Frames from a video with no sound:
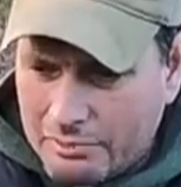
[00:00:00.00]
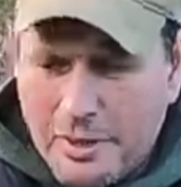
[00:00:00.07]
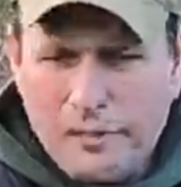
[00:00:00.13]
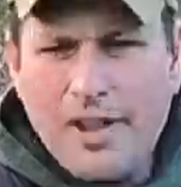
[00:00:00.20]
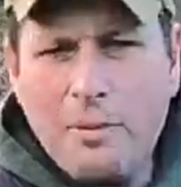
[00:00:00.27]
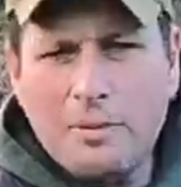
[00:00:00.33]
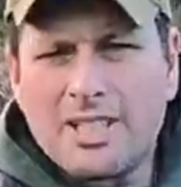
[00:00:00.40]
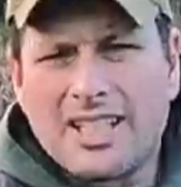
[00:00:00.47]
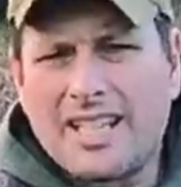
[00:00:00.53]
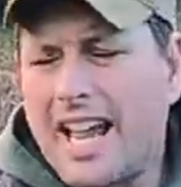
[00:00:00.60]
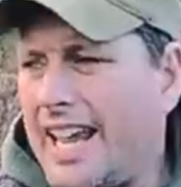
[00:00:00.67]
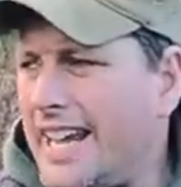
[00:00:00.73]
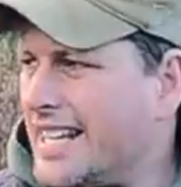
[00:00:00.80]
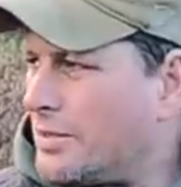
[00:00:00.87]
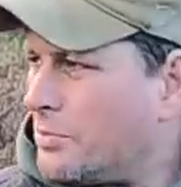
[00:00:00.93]
But if that was the
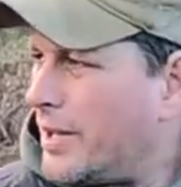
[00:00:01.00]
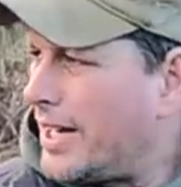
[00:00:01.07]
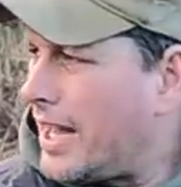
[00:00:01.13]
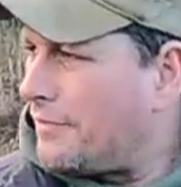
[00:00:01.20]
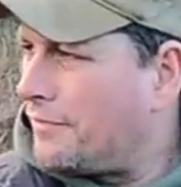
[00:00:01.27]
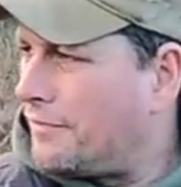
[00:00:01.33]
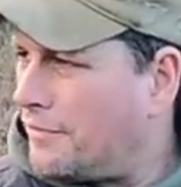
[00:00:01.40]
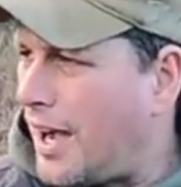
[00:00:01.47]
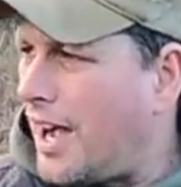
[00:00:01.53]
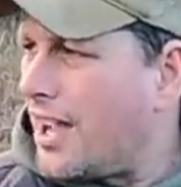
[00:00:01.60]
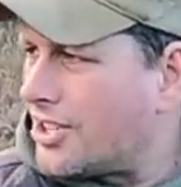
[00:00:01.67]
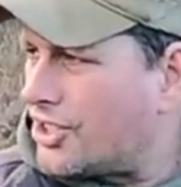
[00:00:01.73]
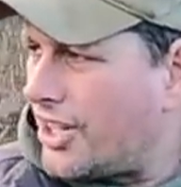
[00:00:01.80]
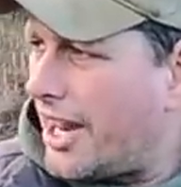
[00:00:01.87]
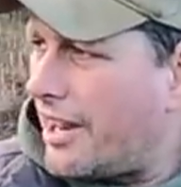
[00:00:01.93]
case, we'd have
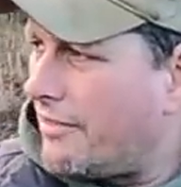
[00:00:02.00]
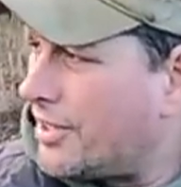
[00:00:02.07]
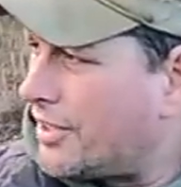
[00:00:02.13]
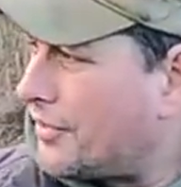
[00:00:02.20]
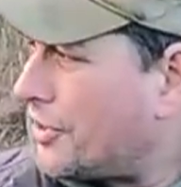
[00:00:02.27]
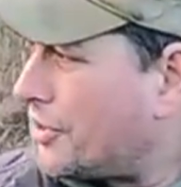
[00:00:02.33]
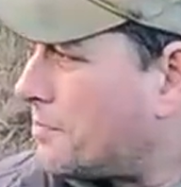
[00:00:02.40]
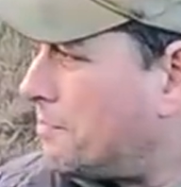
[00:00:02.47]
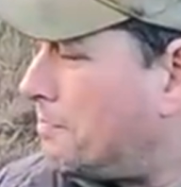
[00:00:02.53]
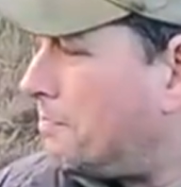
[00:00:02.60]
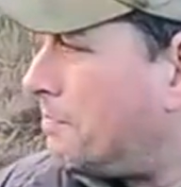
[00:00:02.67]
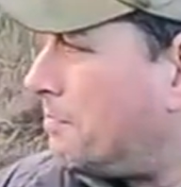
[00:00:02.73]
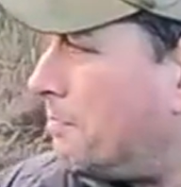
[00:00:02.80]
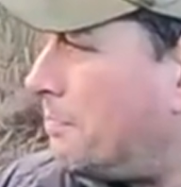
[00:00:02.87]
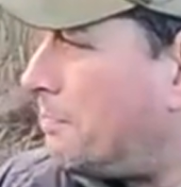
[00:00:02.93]
vast areas of just
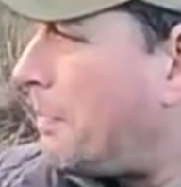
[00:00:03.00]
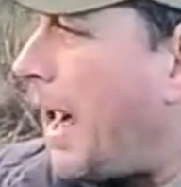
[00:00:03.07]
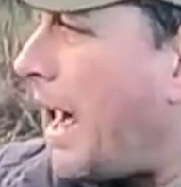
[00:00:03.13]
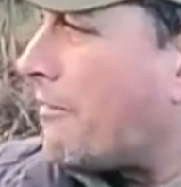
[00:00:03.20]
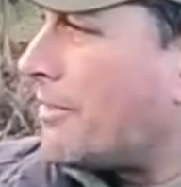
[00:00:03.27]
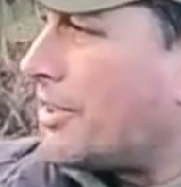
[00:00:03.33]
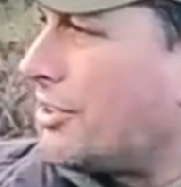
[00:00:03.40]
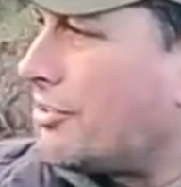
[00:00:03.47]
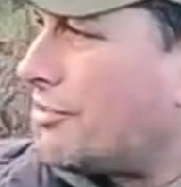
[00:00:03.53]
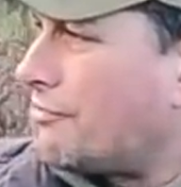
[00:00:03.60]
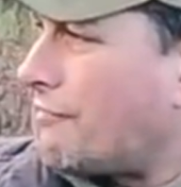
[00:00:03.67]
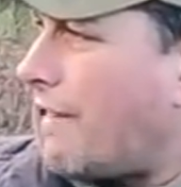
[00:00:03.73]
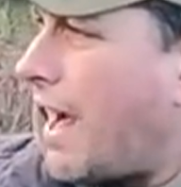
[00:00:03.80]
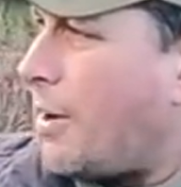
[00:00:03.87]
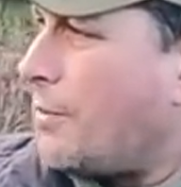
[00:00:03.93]
barren
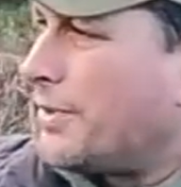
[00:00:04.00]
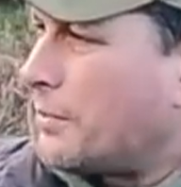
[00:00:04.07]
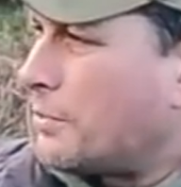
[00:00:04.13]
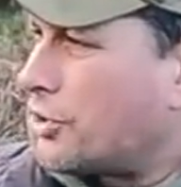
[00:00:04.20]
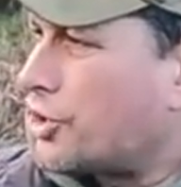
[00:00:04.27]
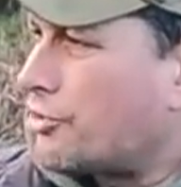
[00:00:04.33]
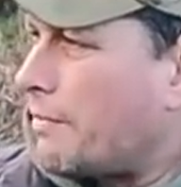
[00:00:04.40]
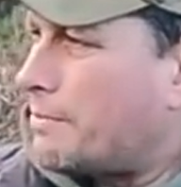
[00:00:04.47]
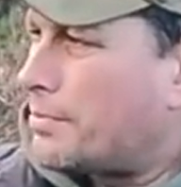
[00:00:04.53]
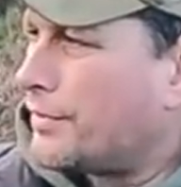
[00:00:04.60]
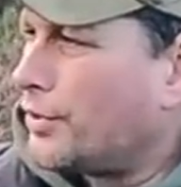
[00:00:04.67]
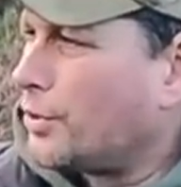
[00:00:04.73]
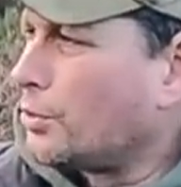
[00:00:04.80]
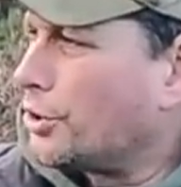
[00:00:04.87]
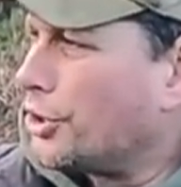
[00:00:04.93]
ground that was stripped
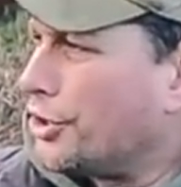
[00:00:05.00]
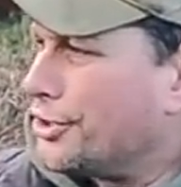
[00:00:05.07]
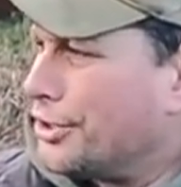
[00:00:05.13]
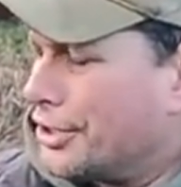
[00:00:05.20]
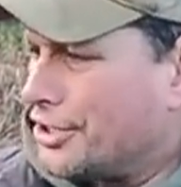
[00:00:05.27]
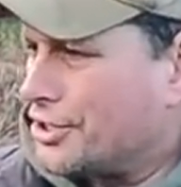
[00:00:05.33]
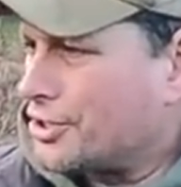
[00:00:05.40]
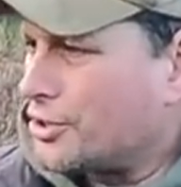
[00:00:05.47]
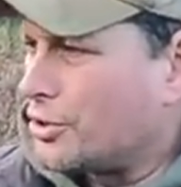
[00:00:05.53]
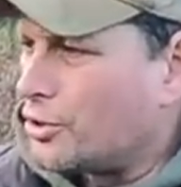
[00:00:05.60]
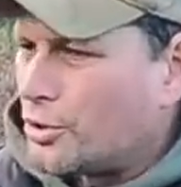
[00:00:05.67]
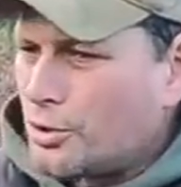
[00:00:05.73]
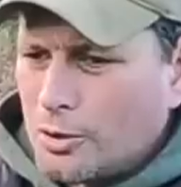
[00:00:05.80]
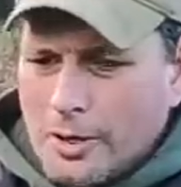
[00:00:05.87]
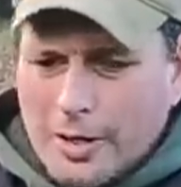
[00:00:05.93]
of all goodness,
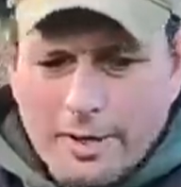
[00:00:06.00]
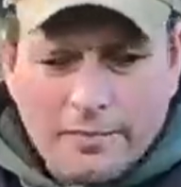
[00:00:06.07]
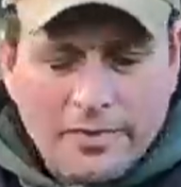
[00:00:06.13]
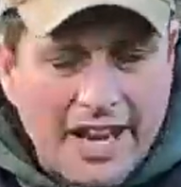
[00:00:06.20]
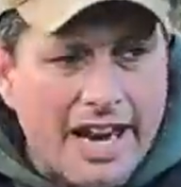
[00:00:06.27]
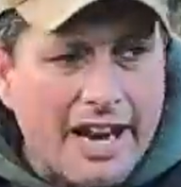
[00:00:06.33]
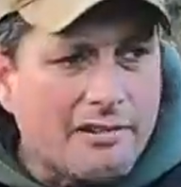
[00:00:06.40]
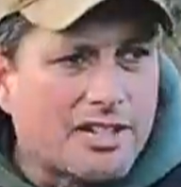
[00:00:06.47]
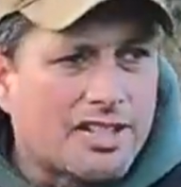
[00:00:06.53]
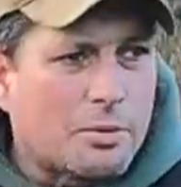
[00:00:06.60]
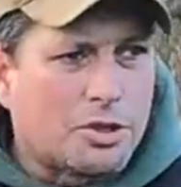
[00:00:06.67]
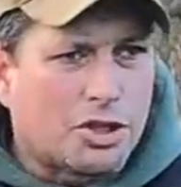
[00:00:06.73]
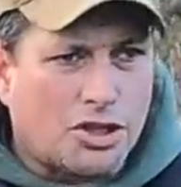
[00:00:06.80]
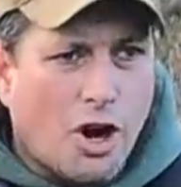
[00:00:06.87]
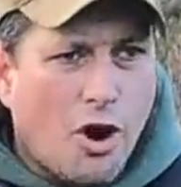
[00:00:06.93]
or areas
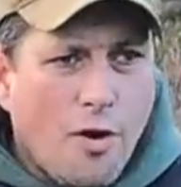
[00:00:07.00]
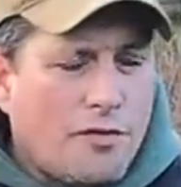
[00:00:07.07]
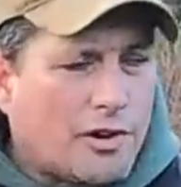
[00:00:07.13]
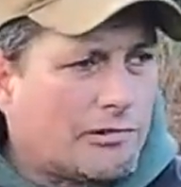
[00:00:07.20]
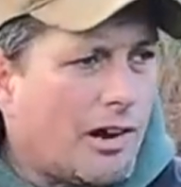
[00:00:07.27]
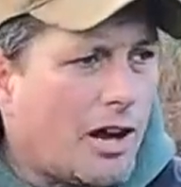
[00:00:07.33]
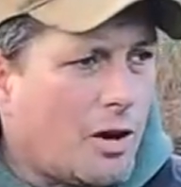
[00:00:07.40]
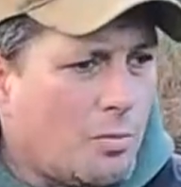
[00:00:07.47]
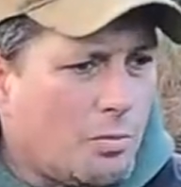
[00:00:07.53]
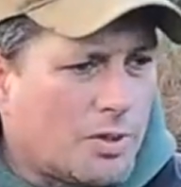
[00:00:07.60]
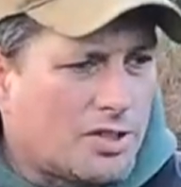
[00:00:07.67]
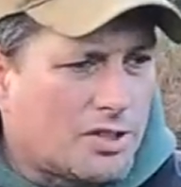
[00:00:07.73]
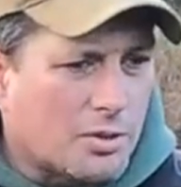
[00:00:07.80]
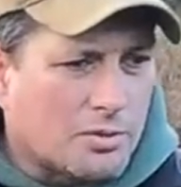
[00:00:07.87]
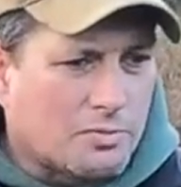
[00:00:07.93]
that were just overgrown
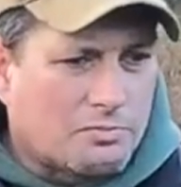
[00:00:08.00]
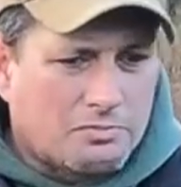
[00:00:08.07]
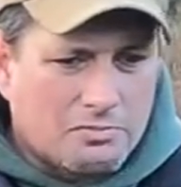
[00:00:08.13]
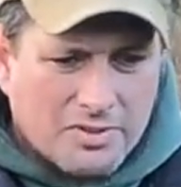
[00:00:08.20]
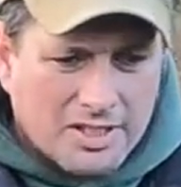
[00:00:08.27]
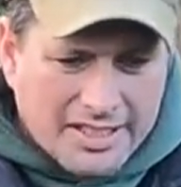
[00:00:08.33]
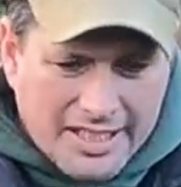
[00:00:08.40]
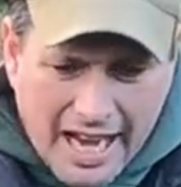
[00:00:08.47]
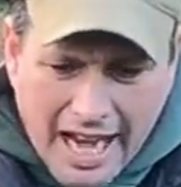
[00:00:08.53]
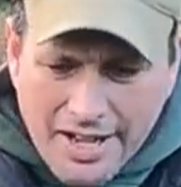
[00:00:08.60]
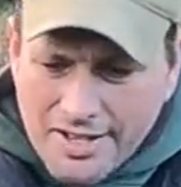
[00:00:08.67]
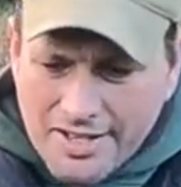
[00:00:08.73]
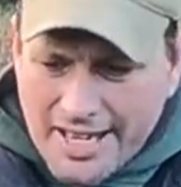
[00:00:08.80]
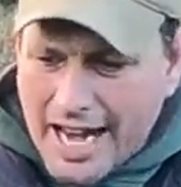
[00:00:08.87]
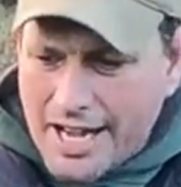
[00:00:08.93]
with sort of
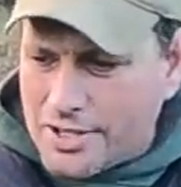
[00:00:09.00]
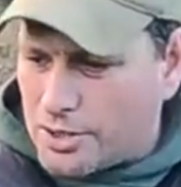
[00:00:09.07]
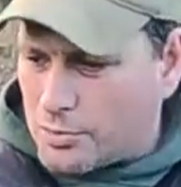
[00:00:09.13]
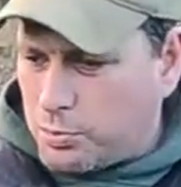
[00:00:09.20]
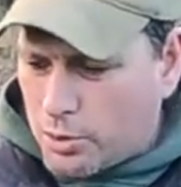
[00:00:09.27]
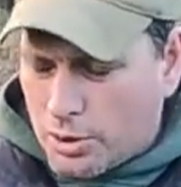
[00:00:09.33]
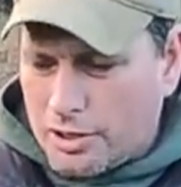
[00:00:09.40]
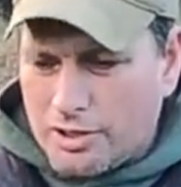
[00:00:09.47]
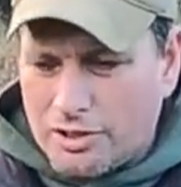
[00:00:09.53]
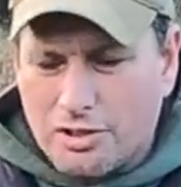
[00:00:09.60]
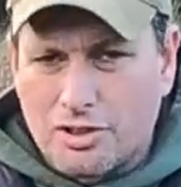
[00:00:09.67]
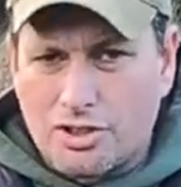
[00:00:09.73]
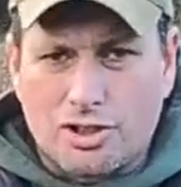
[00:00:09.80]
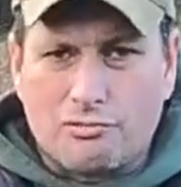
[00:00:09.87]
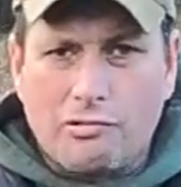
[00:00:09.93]
dead, dense woodland
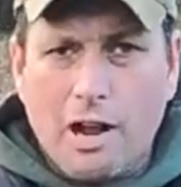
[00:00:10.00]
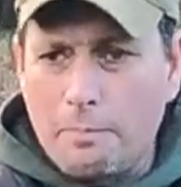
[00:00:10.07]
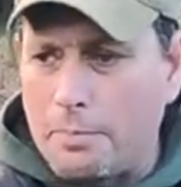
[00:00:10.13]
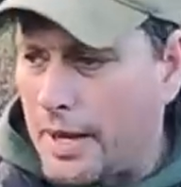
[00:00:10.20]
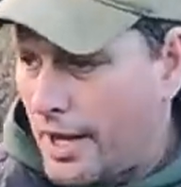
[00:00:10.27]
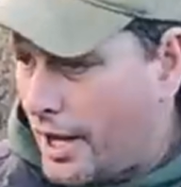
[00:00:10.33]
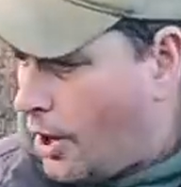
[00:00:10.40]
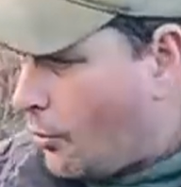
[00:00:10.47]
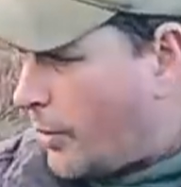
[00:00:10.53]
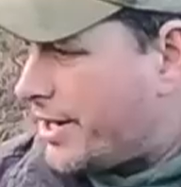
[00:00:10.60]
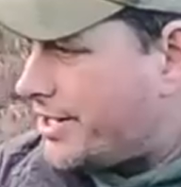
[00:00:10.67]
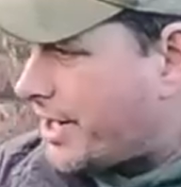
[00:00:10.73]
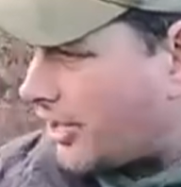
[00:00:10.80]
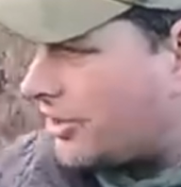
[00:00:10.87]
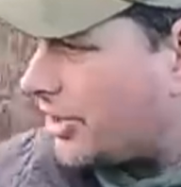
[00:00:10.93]
and scrub
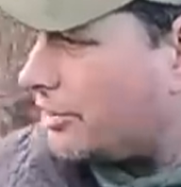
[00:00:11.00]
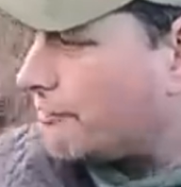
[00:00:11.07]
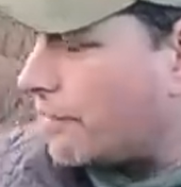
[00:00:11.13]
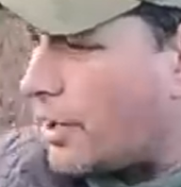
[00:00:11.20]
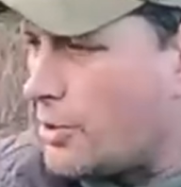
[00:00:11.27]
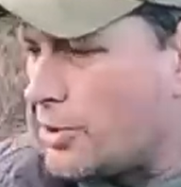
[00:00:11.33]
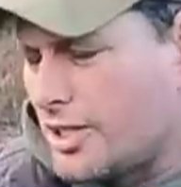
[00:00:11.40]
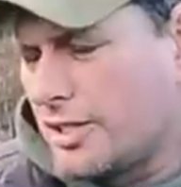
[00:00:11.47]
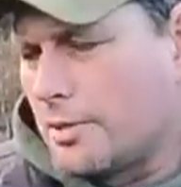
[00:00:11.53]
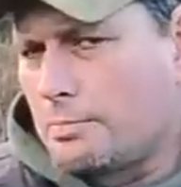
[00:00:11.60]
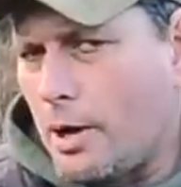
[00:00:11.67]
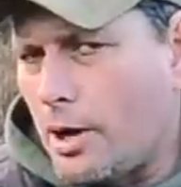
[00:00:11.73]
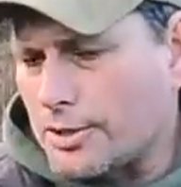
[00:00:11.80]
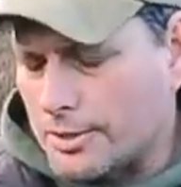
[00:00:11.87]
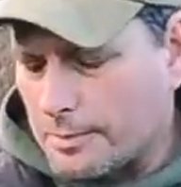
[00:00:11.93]
where nothing grows in the
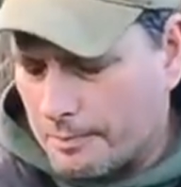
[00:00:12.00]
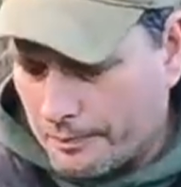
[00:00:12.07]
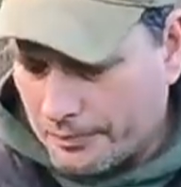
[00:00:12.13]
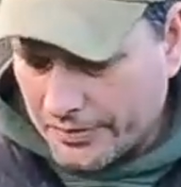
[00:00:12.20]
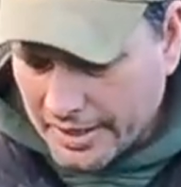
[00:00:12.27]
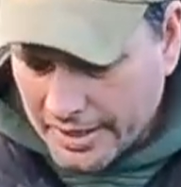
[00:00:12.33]
bottom.